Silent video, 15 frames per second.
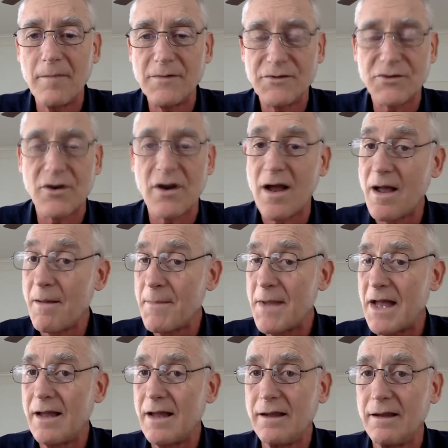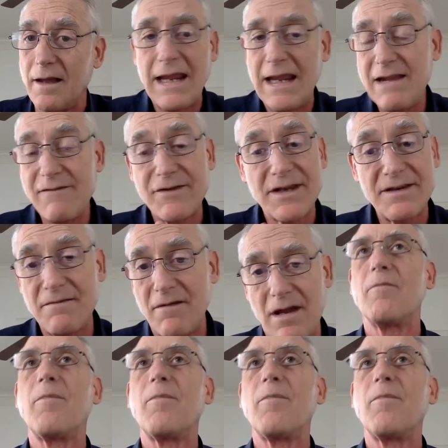Trauma, even